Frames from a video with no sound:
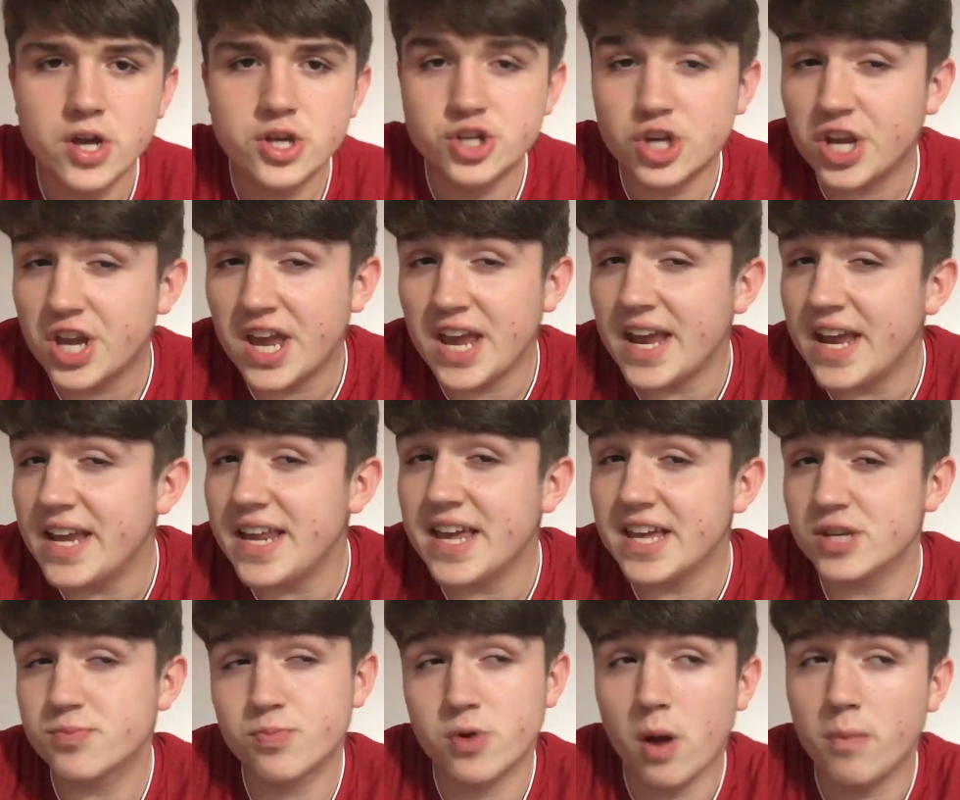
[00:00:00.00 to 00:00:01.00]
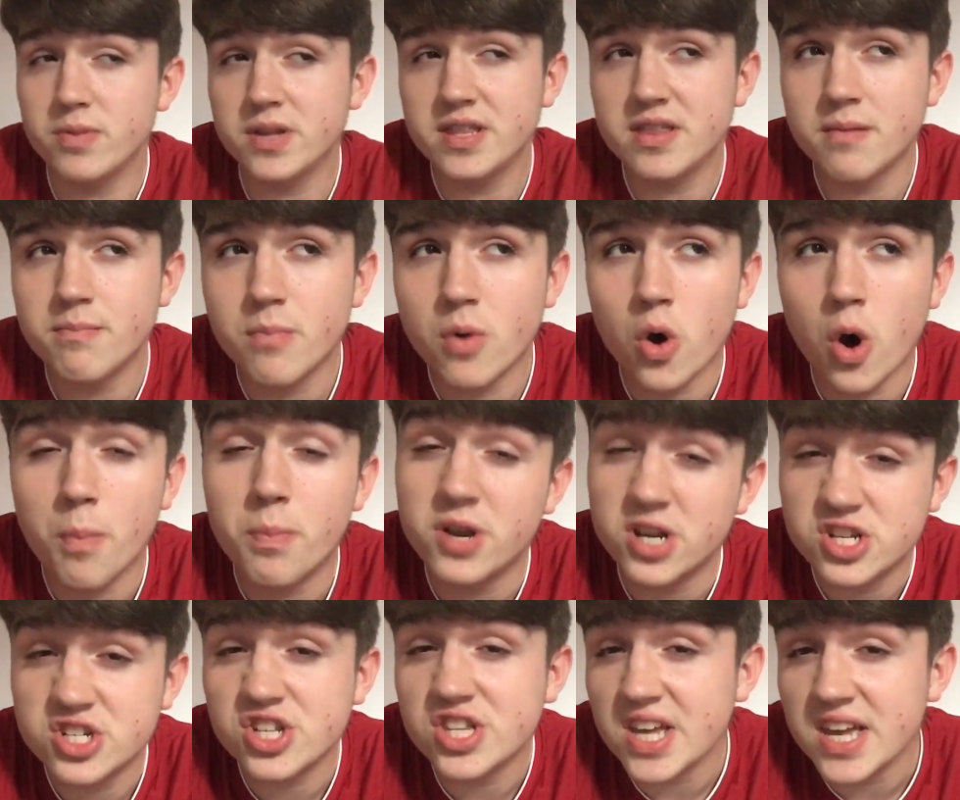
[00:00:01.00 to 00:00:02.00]
Shaqiri is probably the more
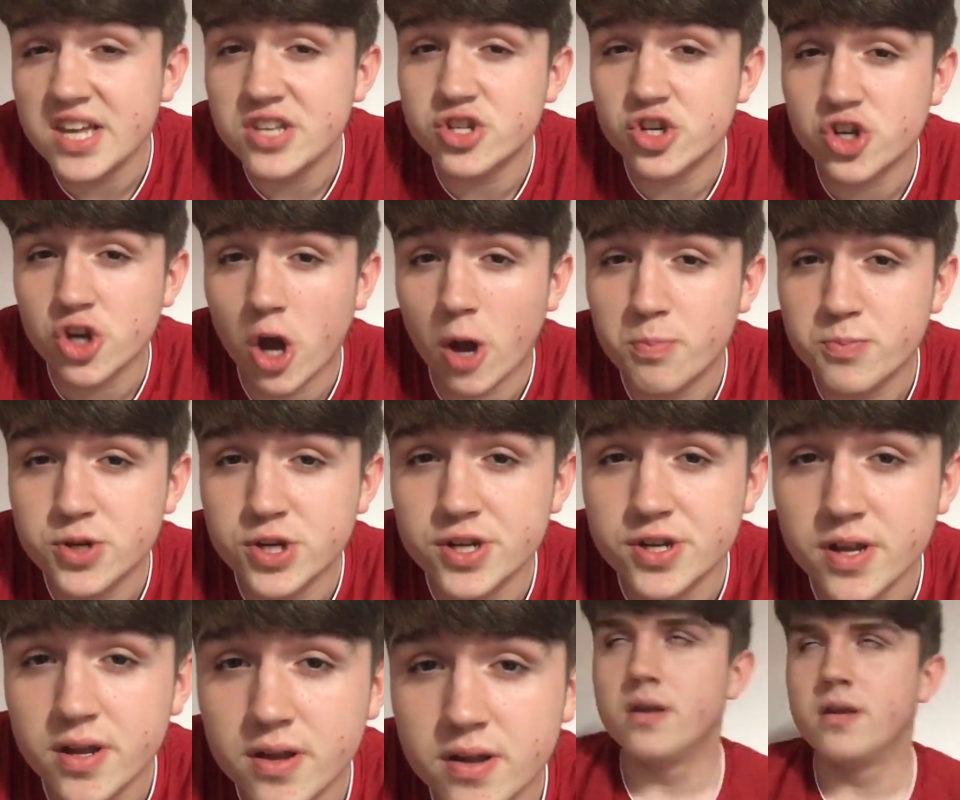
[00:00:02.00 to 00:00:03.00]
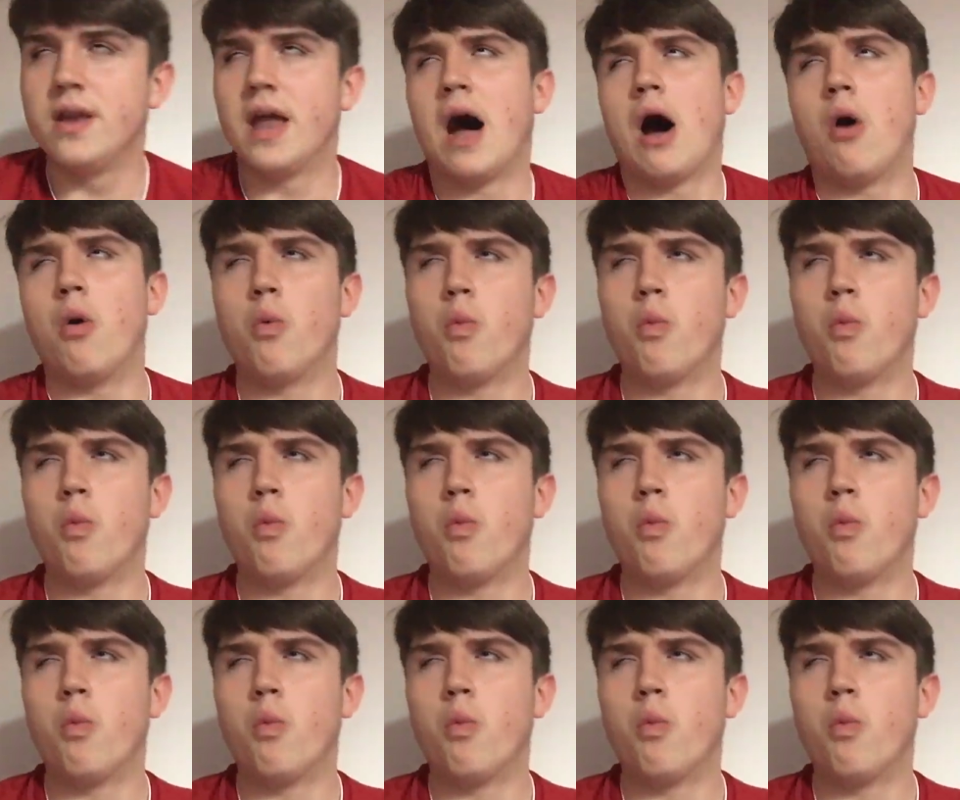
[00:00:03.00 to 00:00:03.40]
prestigious option. Now,